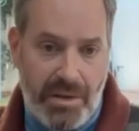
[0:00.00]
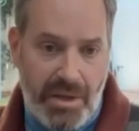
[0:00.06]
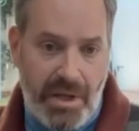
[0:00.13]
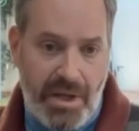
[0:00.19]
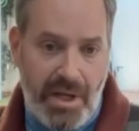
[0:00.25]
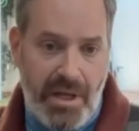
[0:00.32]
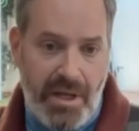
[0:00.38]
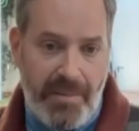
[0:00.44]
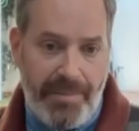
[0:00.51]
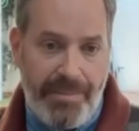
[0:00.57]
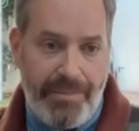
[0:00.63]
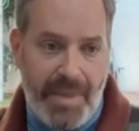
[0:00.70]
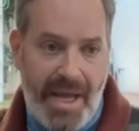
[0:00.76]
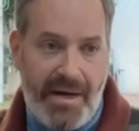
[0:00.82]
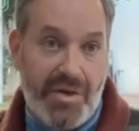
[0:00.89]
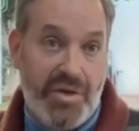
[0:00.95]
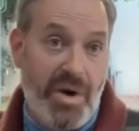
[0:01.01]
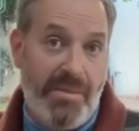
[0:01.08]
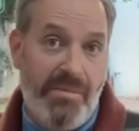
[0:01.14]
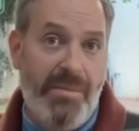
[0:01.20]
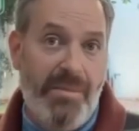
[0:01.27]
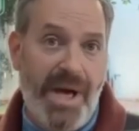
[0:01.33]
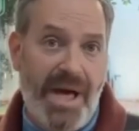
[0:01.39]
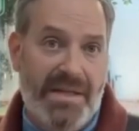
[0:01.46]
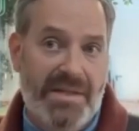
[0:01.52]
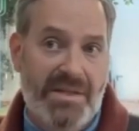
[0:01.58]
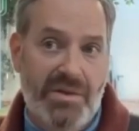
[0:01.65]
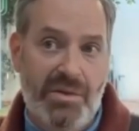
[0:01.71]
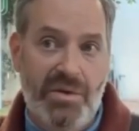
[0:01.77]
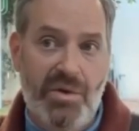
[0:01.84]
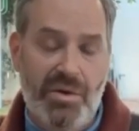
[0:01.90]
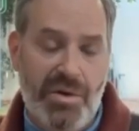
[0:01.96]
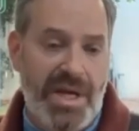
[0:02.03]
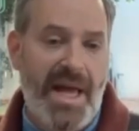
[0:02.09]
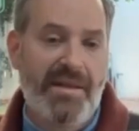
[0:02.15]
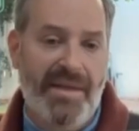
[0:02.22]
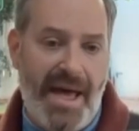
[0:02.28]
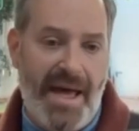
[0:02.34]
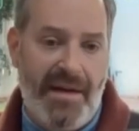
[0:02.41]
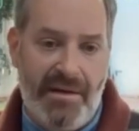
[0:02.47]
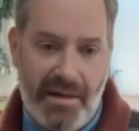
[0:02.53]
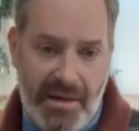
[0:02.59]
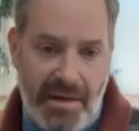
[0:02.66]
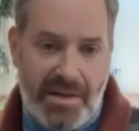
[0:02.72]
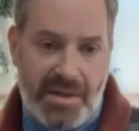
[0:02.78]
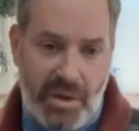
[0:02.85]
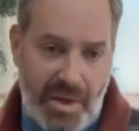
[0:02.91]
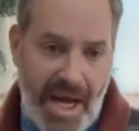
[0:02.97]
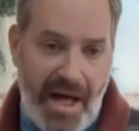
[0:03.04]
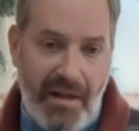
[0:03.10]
I tried my best to create that tonality